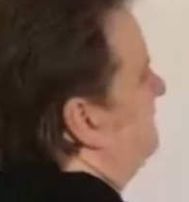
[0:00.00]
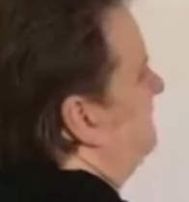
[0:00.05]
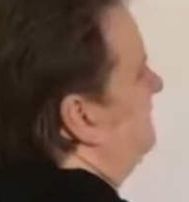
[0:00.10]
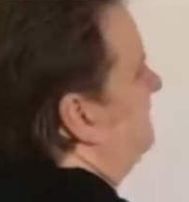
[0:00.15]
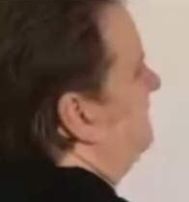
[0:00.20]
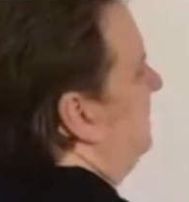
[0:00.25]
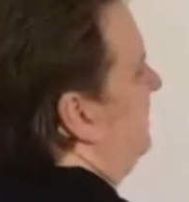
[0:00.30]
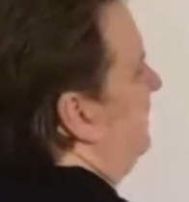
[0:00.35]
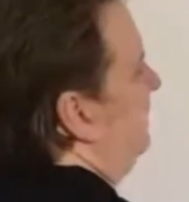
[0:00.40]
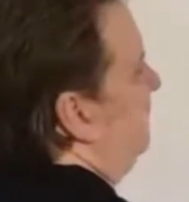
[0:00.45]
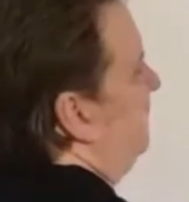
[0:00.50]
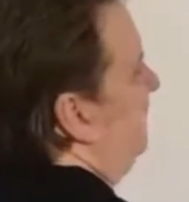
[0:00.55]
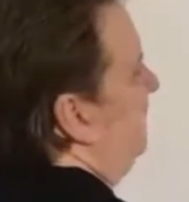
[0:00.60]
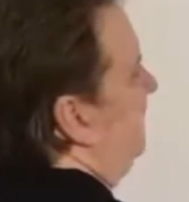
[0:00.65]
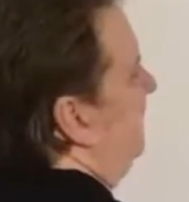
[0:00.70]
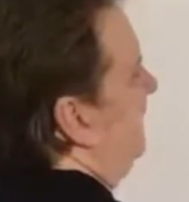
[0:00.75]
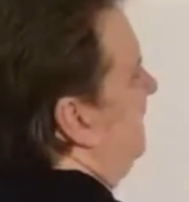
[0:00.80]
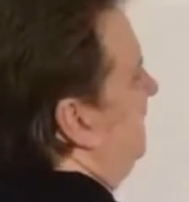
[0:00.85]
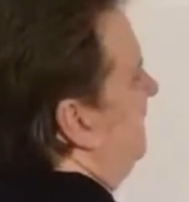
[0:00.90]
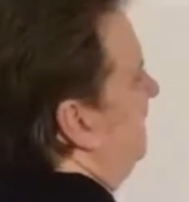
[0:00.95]
tip
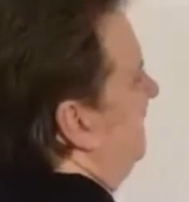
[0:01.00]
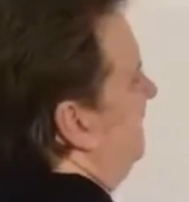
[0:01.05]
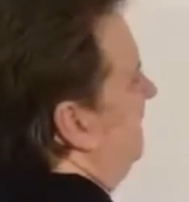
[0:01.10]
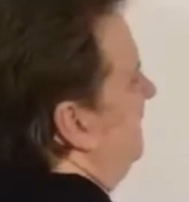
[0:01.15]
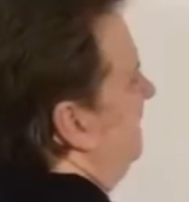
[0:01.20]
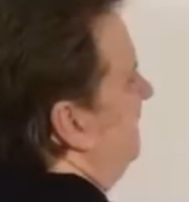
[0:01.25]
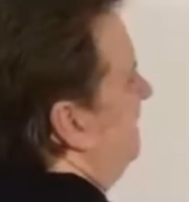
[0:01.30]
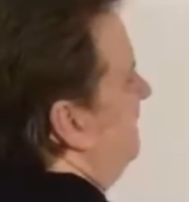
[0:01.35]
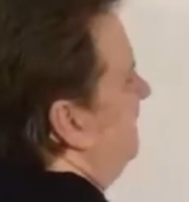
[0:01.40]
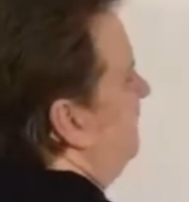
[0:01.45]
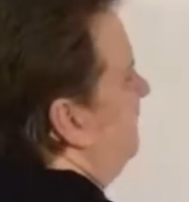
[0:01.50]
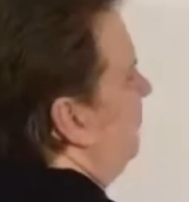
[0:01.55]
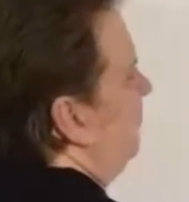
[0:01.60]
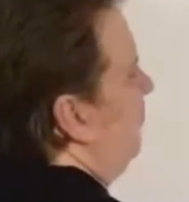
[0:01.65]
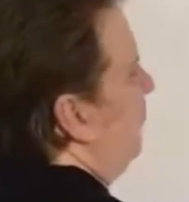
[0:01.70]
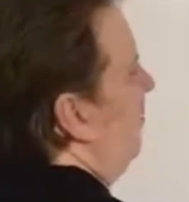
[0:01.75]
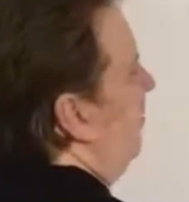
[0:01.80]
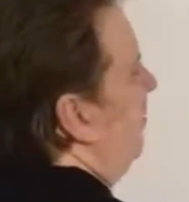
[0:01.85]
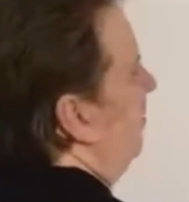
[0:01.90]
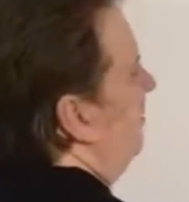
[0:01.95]

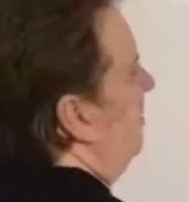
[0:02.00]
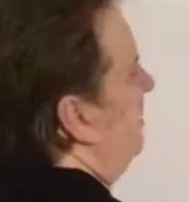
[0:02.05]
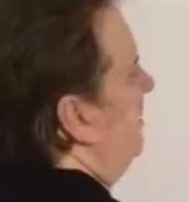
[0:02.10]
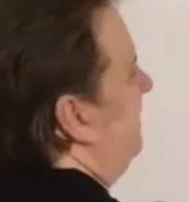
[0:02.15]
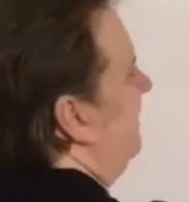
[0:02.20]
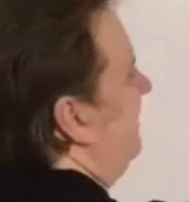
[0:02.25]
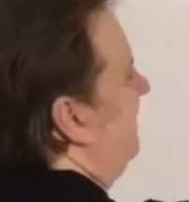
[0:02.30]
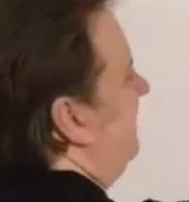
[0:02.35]
one,